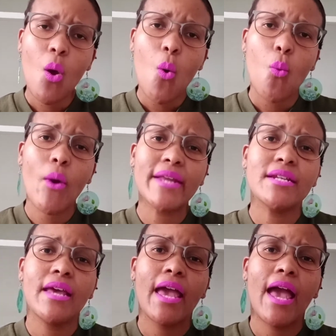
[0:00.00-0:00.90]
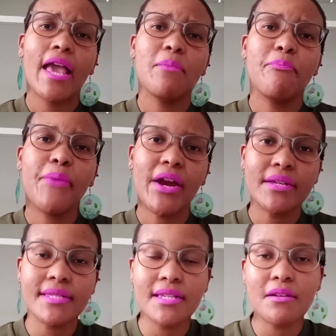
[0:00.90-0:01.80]
When a
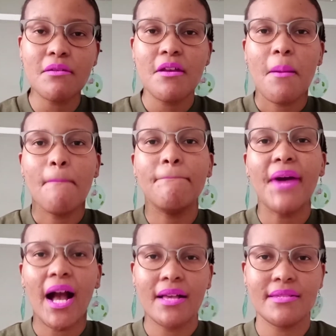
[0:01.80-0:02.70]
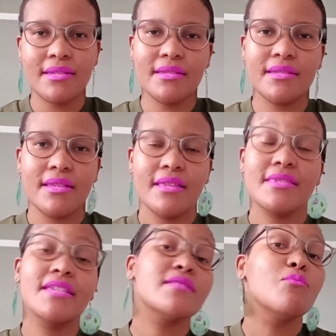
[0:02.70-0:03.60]
person passes
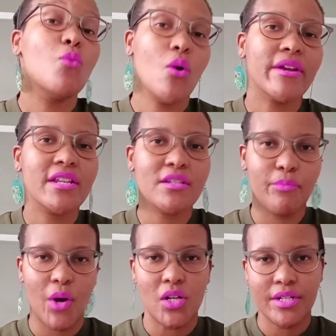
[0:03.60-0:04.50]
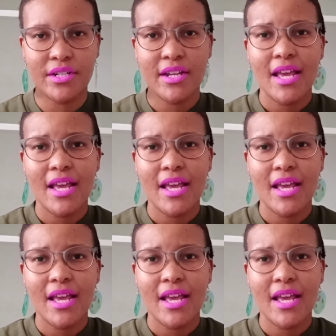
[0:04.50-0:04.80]
this mortgage bond,